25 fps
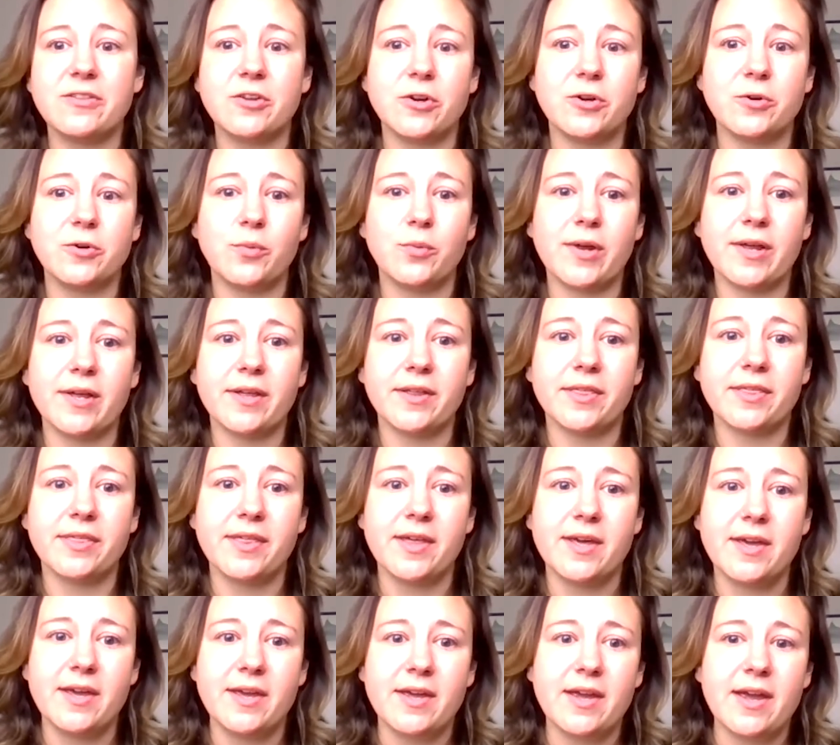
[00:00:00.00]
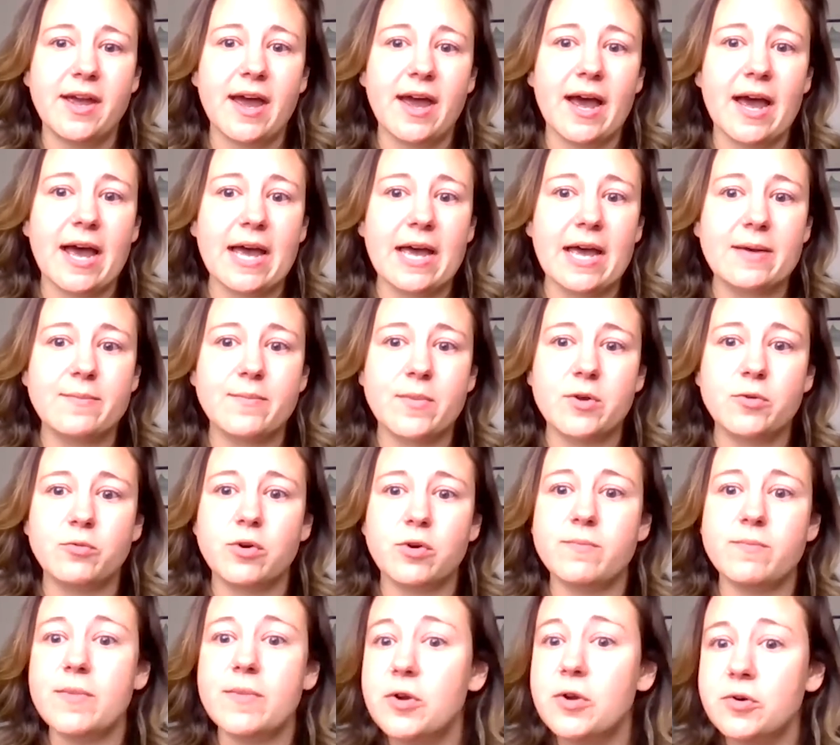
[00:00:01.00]
either with
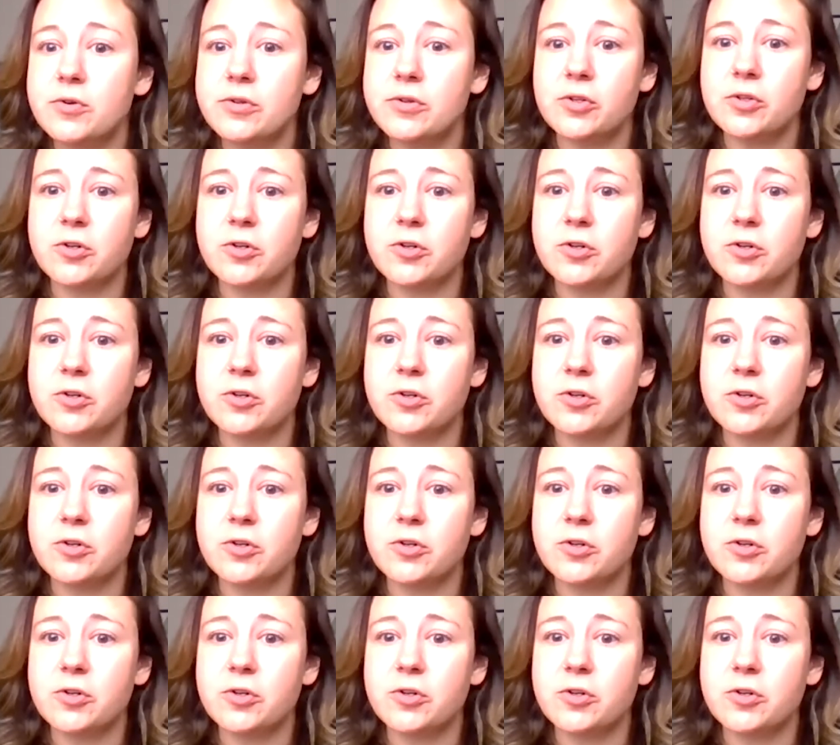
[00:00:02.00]
remote